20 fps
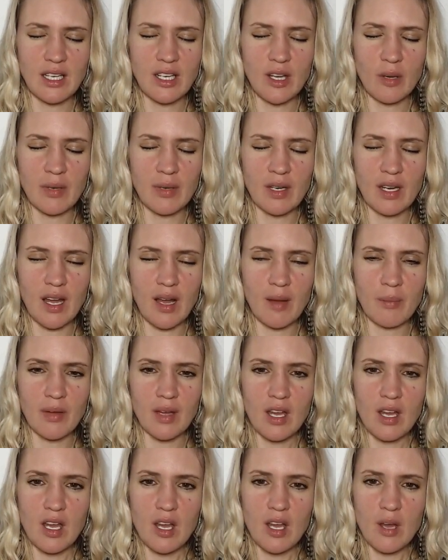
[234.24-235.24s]
and opened
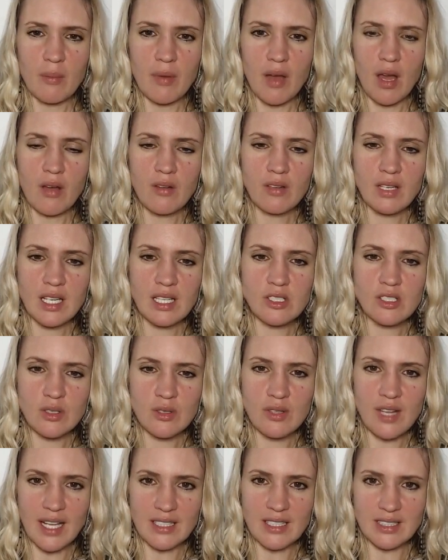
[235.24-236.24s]
up but only
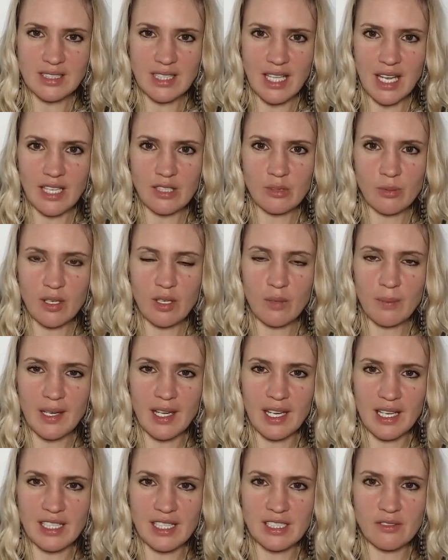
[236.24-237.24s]
do that stage when you're
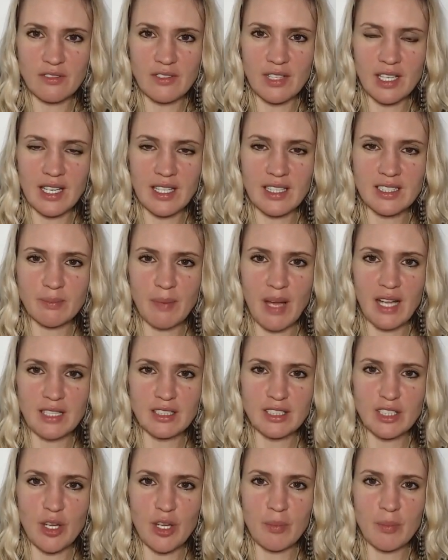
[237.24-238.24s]
beginning to feel it
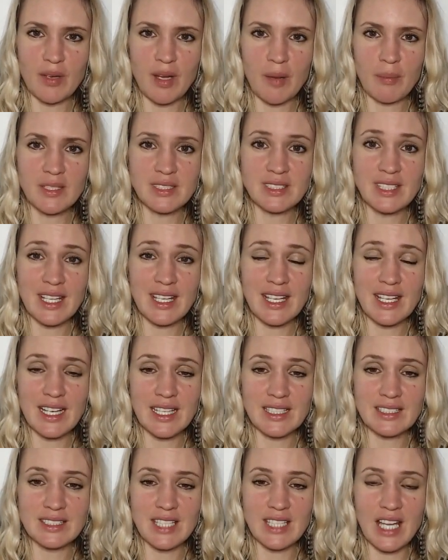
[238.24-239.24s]
expand and open up. It's the
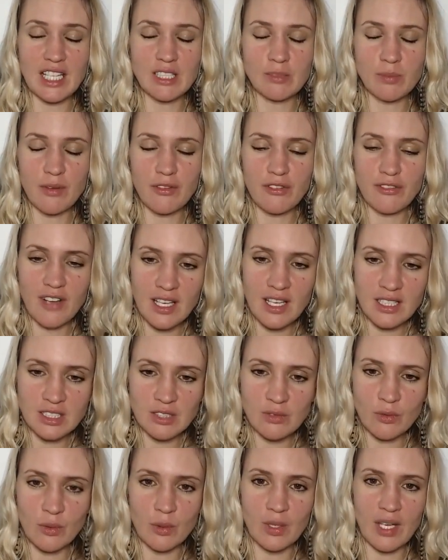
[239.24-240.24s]
healing stage. But
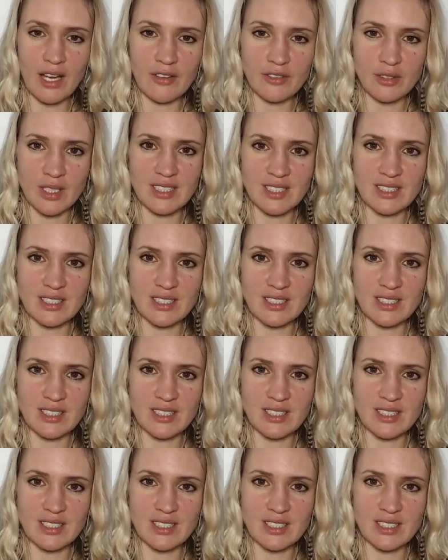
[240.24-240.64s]
first of all, you have